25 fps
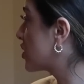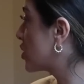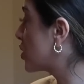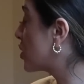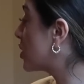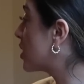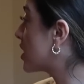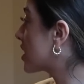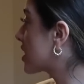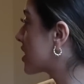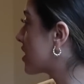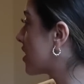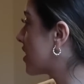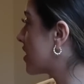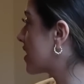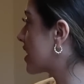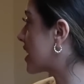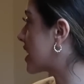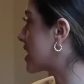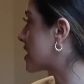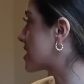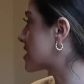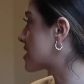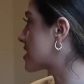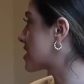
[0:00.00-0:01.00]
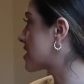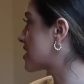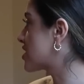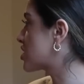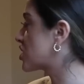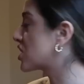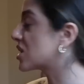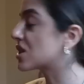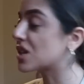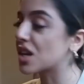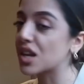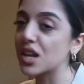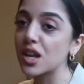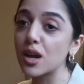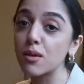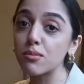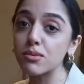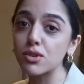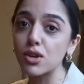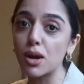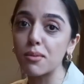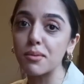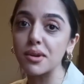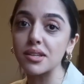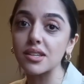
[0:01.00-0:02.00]
You look nice. She's in her
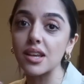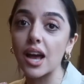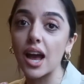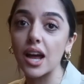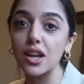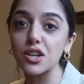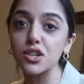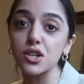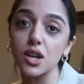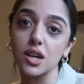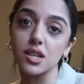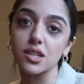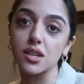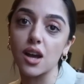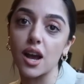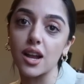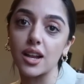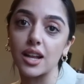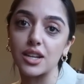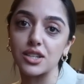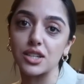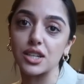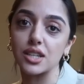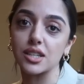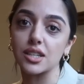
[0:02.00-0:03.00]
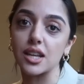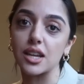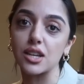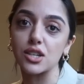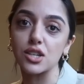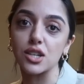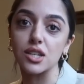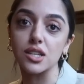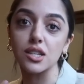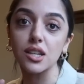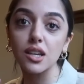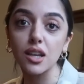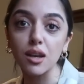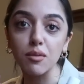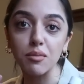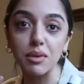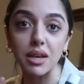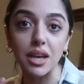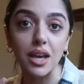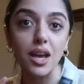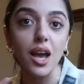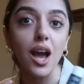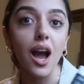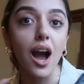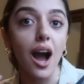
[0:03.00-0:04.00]
pajamas and she has eyelash extensions. Look at
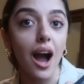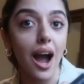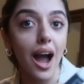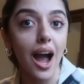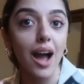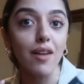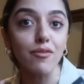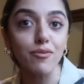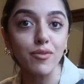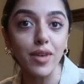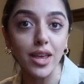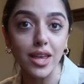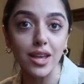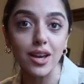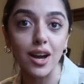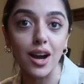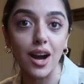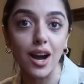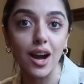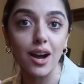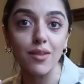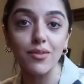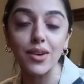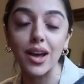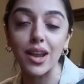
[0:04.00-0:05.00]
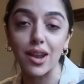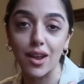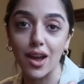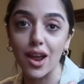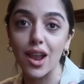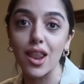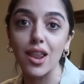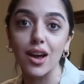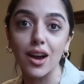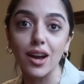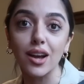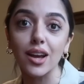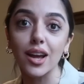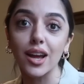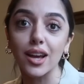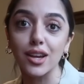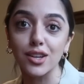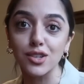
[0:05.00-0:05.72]
me. I have makeup and I look